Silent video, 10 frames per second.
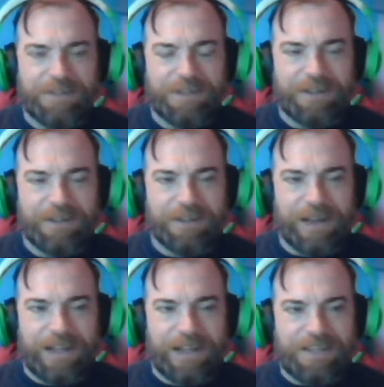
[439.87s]

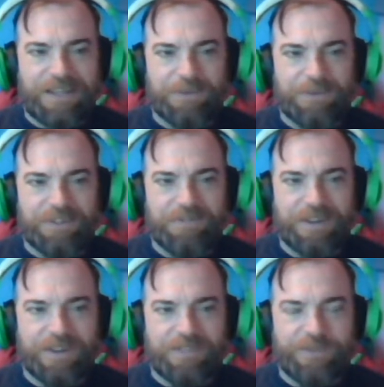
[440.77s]
And as each one has
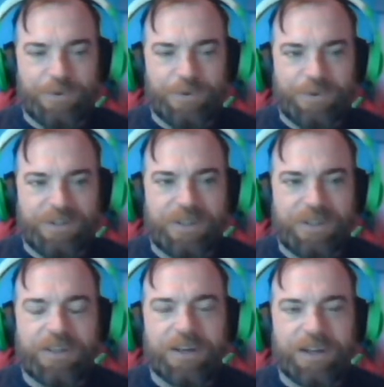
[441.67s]
advanced forward,
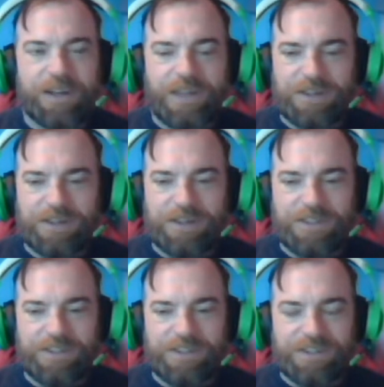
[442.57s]
I've had new
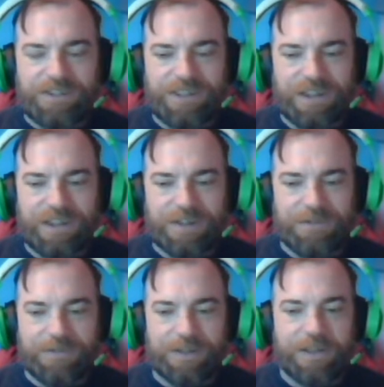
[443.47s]
considerations to think of.
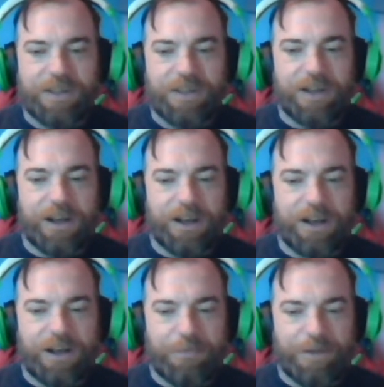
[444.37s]

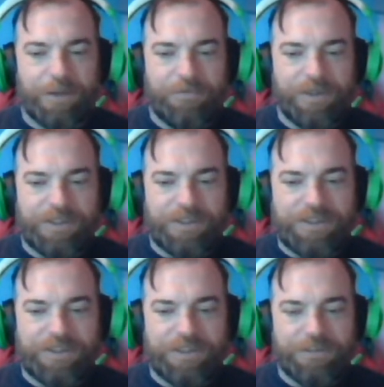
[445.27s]
My first
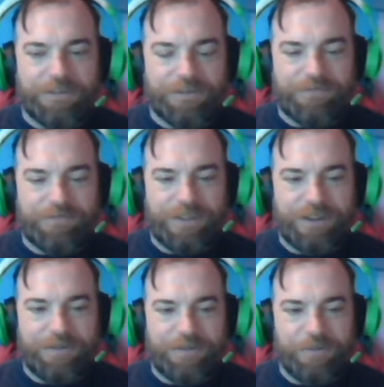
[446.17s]
was
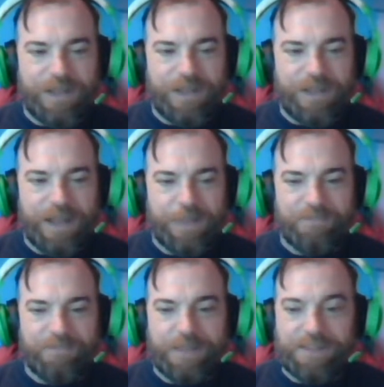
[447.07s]
written without the help of a
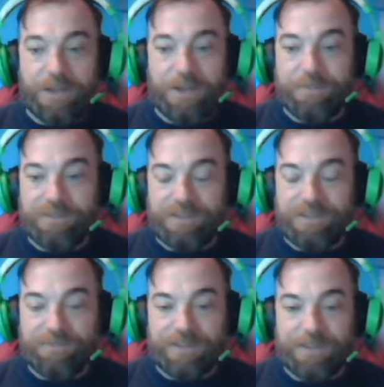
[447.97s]
maths coprocessor, for
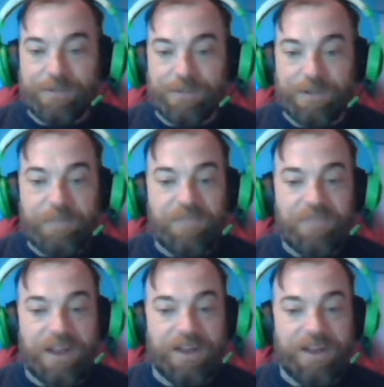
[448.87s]
example,
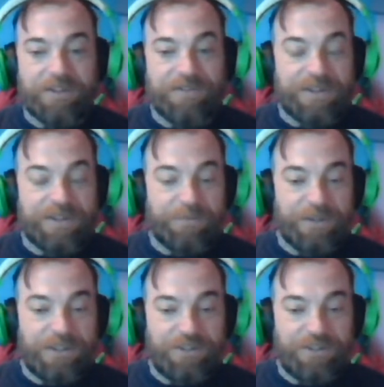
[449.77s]
and I used fixed point
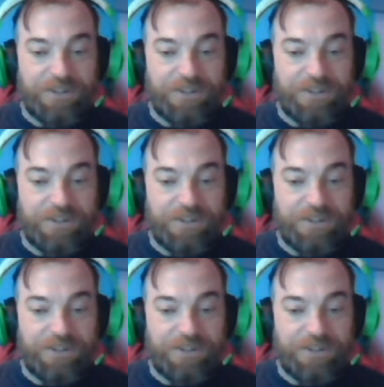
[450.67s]
integer